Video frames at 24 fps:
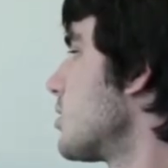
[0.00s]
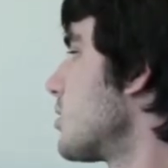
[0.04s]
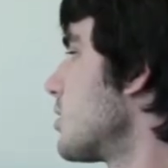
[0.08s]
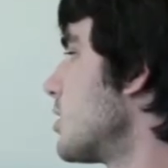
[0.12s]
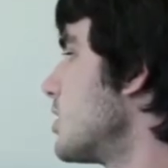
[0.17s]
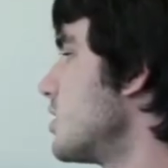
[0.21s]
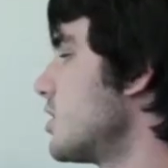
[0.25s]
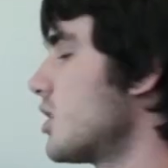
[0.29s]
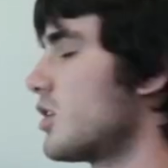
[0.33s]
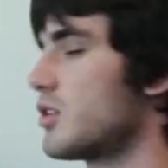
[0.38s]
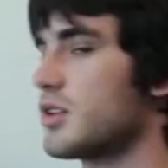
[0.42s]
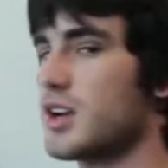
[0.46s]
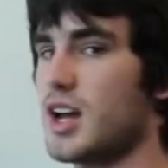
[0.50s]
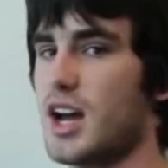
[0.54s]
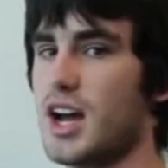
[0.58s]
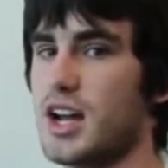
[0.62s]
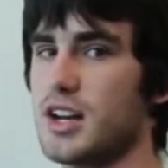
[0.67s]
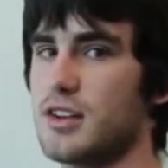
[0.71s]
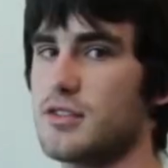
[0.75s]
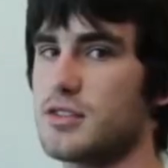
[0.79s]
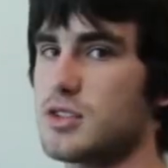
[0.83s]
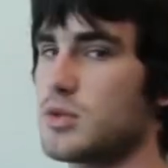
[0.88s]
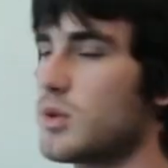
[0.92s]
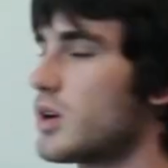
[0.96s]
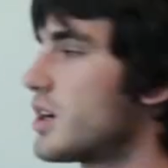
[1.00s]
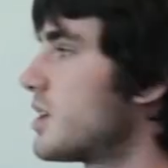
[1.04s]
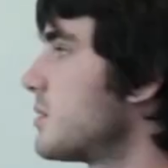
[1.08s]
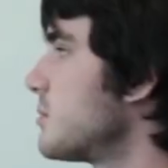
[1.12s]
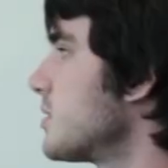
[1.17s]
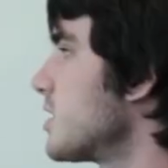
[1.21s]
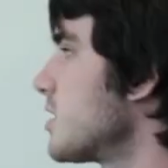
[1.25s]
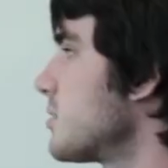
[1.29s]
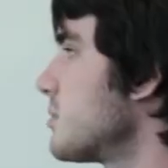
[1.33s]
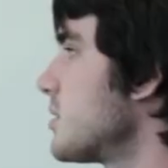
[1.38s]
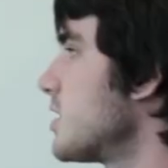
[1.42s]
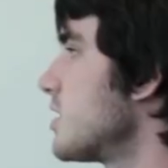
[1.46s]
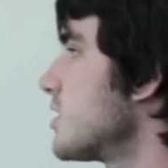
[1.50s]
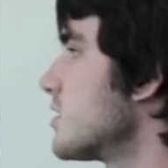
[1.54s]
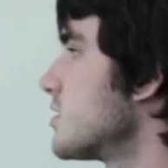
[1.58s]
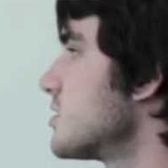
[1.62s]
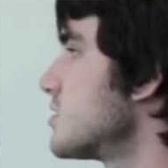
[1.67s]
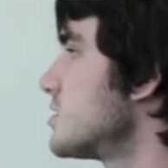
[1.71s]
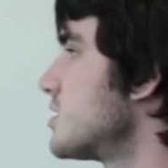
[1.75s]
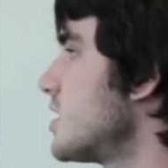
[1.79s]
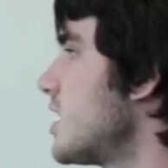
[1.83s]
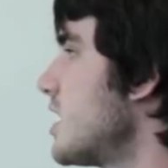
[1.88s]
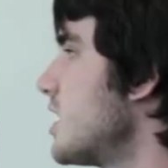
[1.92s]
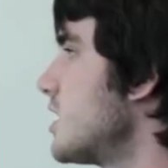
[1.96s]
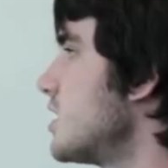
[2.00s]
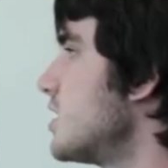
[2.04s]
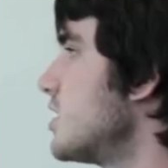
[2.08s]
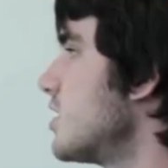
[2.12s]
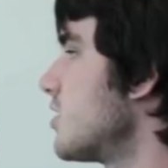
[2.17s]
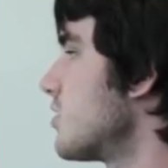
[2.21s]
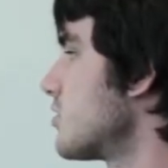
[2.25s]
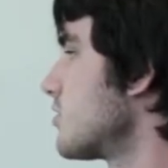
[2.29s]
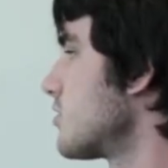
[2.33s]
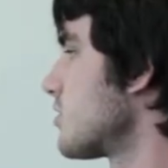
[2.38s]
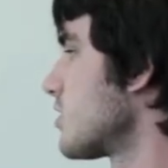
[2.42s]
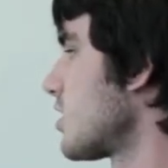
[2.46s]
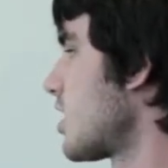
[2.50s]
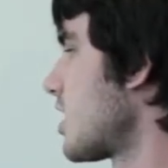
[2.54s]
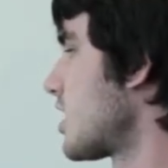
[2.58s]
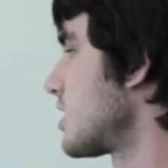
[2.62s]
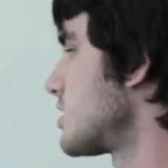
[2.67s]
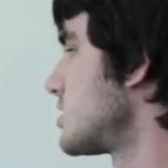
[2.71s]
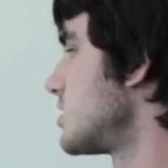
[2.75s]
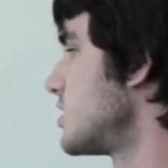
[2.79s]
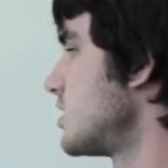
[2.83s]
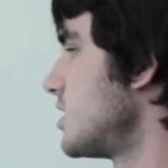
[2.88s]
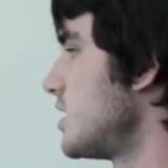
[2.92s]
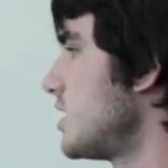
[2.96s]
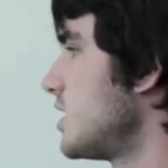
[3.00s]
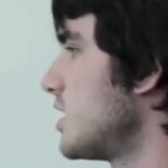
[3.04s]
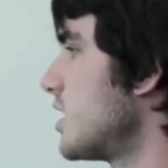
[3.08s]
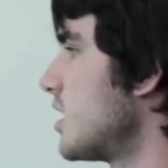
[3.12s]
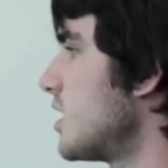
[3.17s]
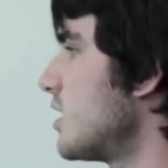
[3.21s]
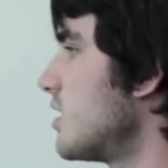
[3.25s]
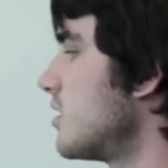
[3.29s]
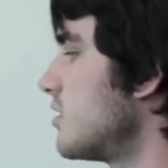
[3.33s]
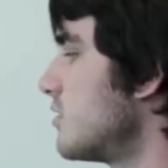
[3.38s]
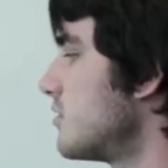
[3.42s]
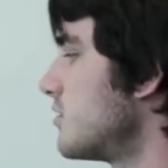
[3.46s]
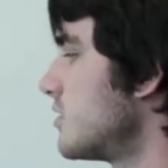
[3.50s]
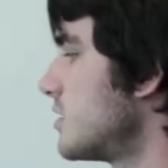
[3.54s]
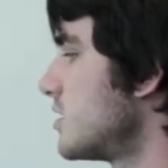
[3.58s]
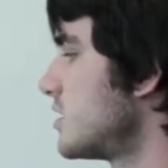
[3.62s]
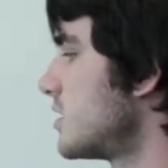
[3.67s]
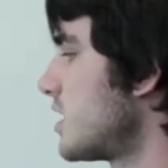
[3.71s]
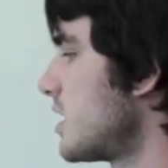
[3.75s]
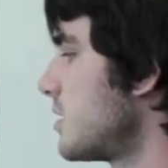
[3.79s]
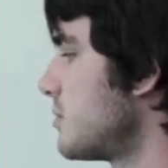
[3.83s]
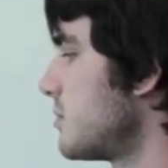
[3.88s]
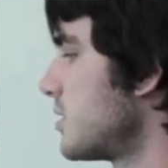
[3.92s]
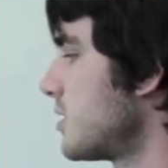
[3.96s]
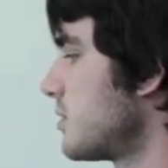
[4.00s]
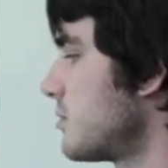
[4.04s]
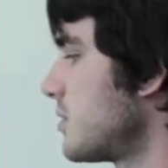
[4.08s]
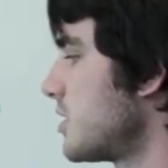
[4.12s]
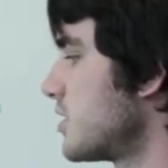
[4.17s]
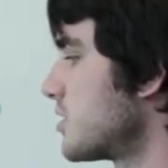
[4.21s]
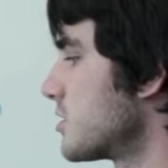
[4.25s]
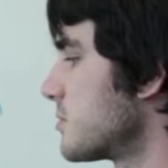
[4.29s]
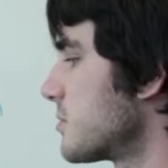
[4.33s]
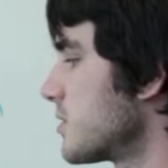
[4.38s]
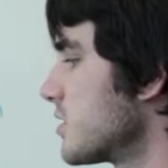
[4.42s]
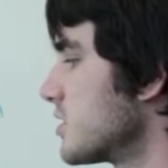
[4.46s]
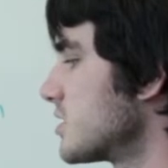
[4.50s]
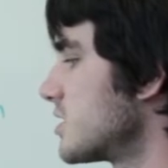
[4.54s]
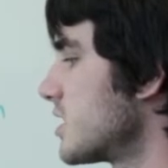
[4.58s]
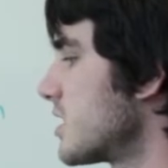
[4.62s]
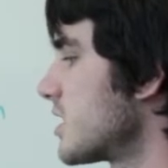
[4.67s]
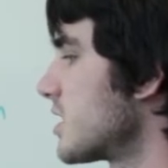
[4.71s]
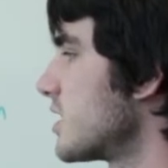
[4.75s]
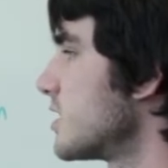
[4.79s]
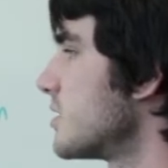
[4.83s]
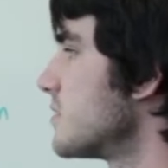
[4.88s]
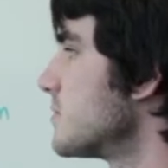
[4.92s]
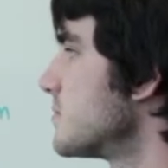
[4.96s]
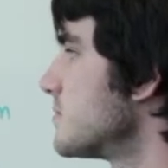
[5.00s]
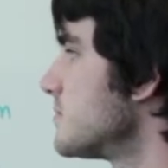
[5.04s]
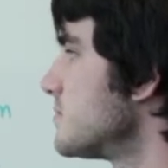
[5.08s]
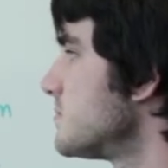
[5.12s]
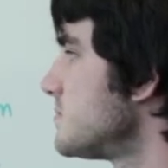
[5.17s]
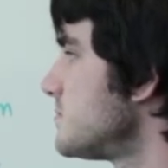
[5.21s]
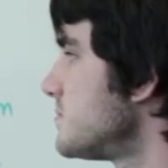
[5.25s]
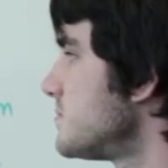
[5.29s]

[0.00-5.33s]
a known height of 20 millimeters, and a known velocity of 10 millimeters per second.